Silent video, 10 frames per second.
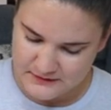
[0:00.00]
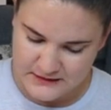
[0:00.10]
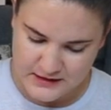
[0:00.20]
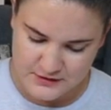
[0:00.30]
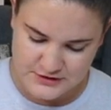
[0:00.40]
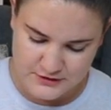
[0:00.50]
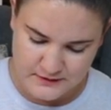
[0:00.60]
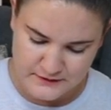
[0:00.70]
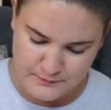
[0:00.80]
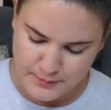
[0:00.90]
they're
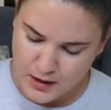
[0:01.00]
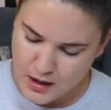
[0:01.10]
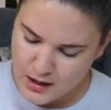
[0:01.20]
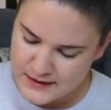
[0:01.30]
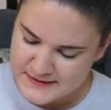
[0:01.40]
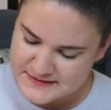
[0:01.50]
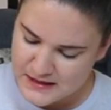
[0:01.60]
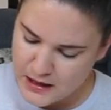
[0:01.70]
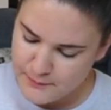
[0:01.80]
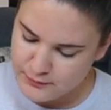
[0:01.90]
doing the paws,
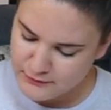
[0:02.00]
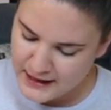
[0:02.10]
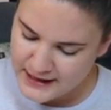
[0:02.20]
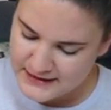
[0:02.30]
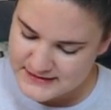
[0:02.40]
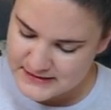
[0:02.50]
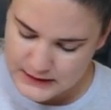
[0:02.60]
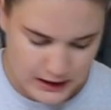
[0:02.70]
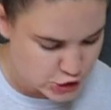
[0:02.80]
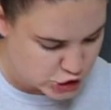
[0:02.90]
upright,
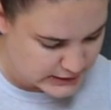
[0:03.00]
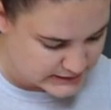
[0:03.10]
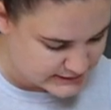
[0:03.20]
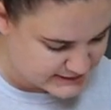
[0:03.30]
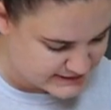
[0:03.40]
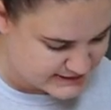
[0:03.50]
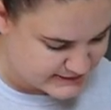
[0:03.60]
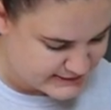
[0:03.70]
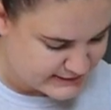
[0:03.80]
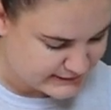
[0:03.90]
seductions,
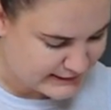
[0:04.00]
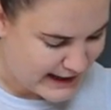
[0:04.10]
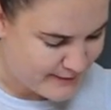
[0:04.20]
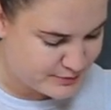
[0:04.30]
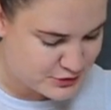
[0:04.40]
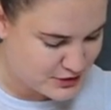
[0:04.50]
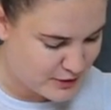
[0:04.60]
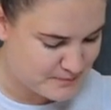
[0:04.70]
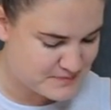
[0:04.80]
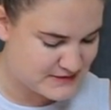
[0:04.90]
lap
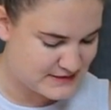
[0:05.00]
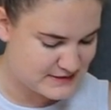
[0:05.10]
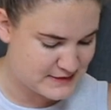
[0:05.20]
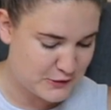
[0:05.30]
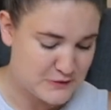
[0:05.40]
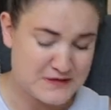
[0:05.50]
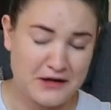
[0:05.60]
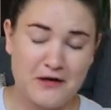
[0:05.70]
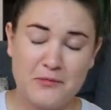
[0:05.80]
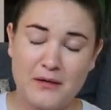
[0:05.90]
jumps. So you sit
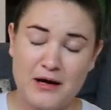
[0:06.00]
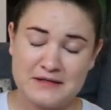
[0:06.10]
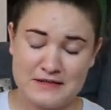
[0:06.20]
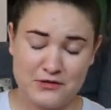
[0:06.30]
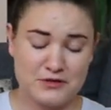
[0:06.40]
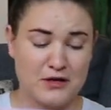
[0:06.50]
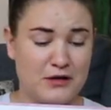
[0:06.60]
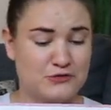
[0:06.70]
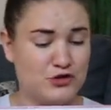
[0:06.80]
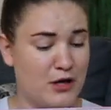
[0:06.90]
on a box and your
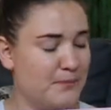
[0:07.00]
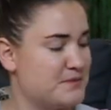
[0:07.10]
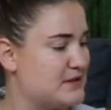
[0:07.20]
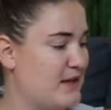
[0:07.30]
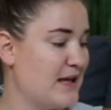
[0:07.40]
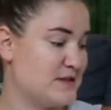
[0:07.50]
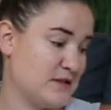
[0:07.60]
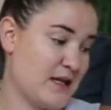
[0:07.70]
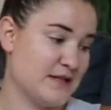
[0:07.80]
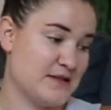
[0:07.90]
dog jumps. That's,
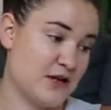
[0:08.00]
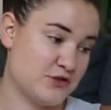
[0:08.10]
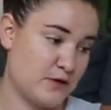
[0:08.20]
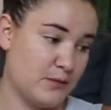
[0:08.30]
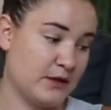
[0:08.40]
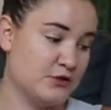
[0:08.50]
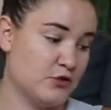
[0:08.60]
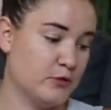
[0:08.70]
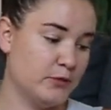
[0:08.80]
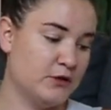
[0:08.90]
that's actually really
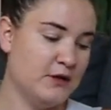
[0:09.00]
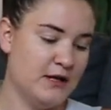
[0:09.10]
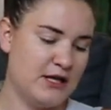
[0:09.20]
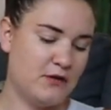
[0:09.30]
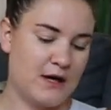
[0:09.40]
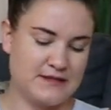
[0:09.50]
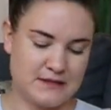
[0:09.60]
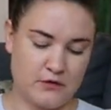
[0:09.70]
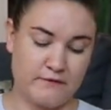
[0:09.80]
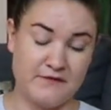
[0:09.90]
adorable. You guys
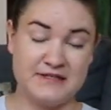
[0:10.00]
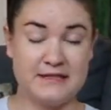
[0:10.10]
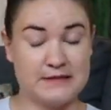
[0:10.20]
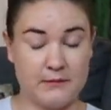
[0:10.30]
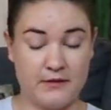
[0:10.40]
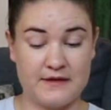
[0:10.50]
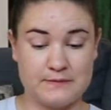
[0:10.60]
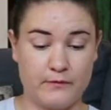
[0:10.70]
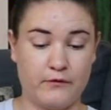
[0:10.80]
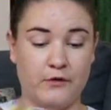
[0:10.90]
know if you've seen some of these
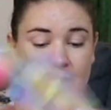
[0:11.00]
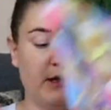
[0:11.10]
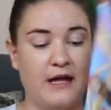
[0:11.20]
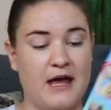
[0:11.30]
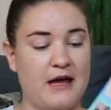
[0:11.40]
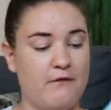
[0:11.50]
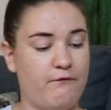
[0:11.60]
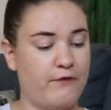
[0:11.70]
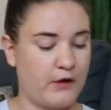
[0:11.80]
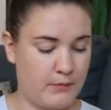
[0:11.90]
before. I
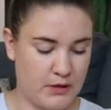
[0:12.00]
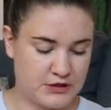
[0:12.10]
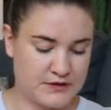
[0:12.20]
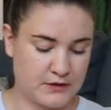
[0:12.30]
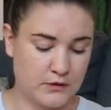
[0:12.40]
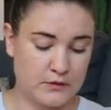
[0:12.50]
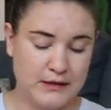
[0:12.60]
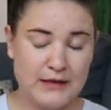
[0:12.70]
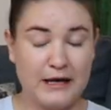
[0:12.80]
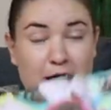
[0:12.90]
very much so
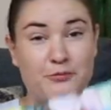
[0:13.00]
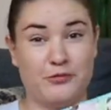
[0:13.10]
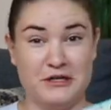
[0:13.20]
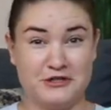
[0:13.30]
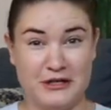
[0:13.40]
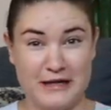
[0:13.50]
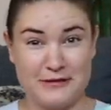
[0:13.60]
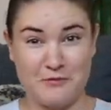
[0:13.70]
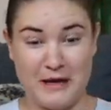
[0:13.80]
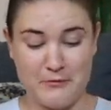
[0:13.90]
appreciate
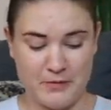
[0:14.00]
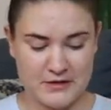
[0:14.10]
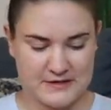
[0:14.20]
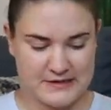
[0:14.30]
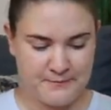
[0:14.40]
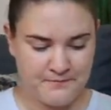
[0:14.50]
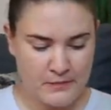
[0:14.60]
the papers.